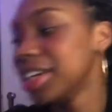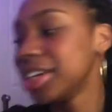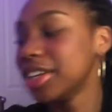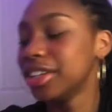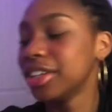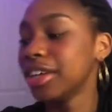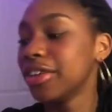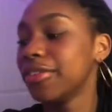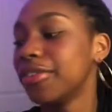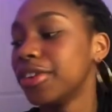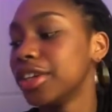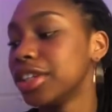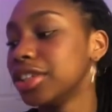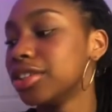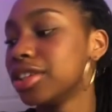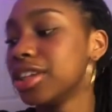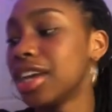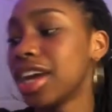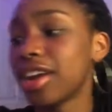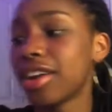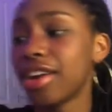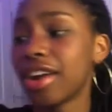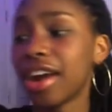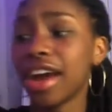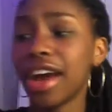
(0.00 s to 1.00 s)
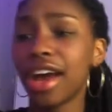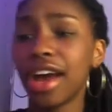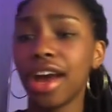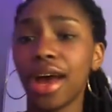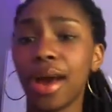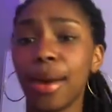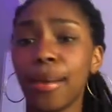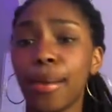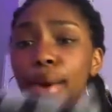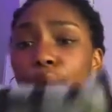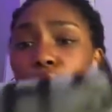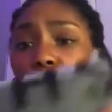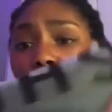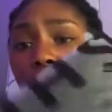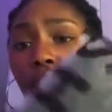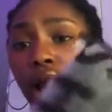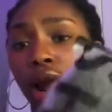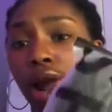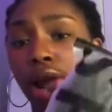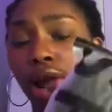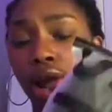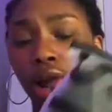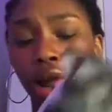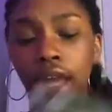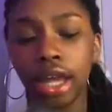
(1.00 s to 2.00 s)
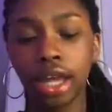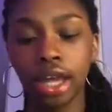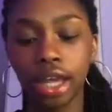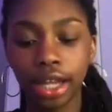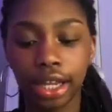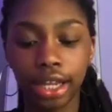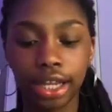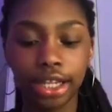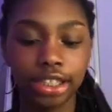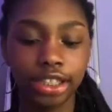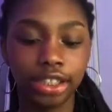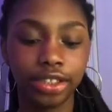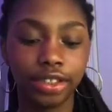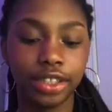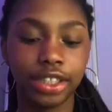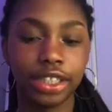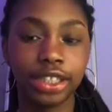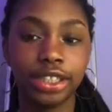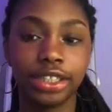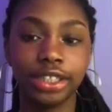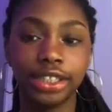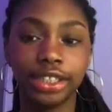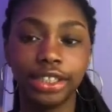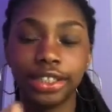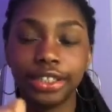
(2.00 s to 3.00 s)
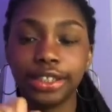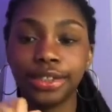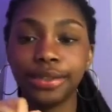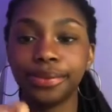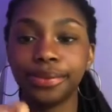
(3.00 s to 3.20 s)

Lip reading: the first one I grabbed, let's see what this is.